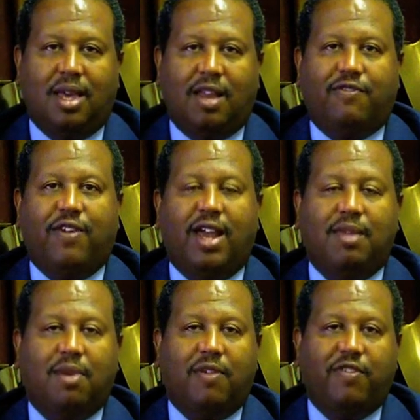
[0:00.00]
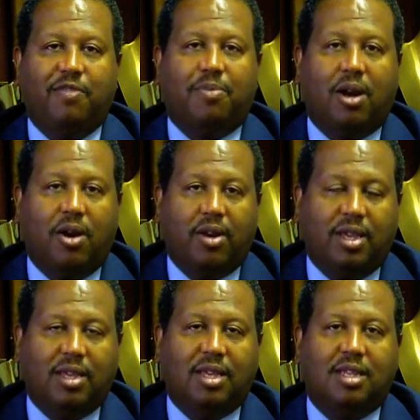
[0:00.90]
And finally, my fifth
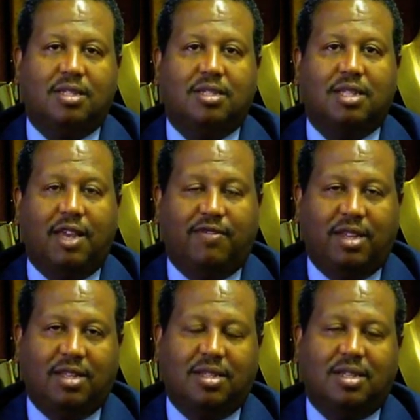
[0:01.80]
priority is safety.